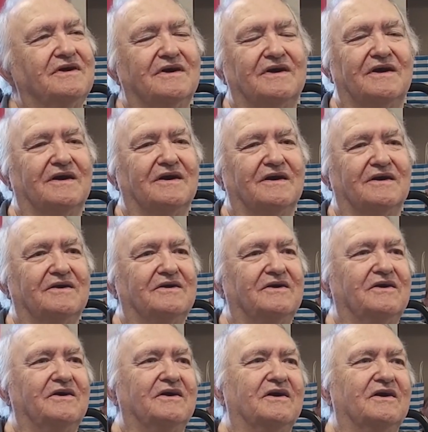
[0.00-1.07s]
Uh,
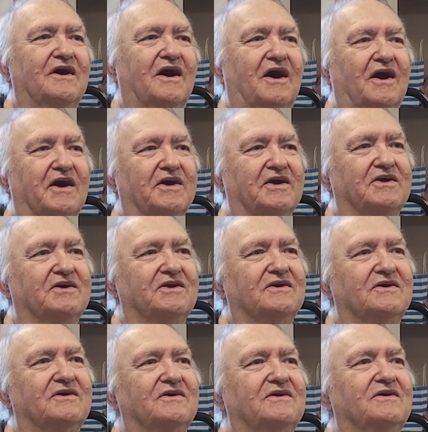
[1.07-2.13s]
I
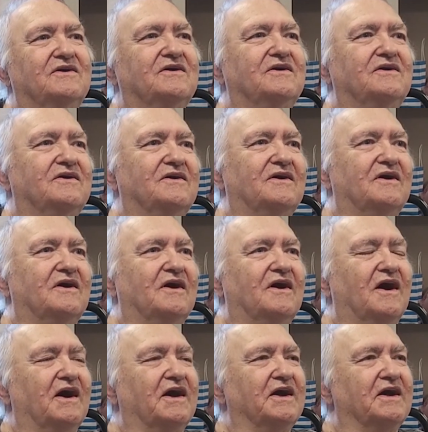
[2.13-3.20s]

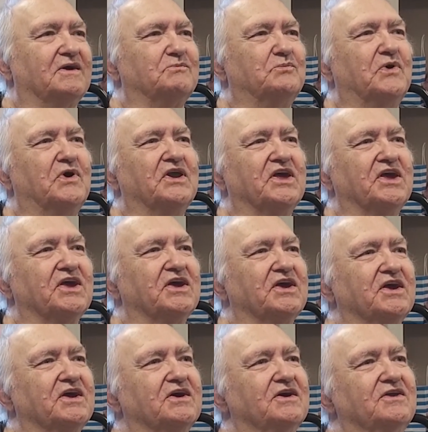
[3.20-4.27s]
I had
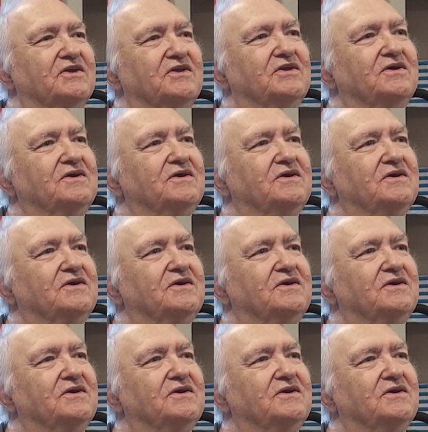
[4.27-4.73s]
money in